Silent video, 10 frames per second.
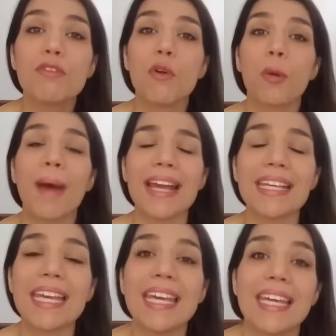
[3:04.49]
for my
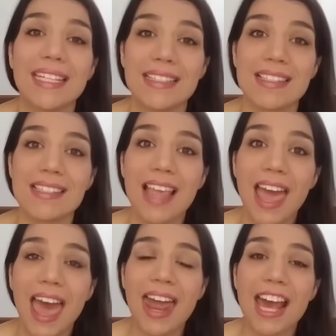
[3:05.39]
kids,
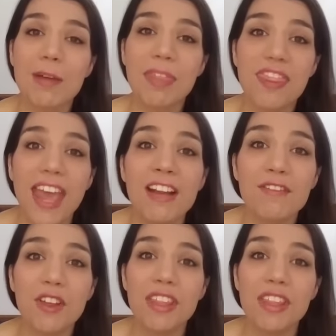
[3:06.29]
and I am thankful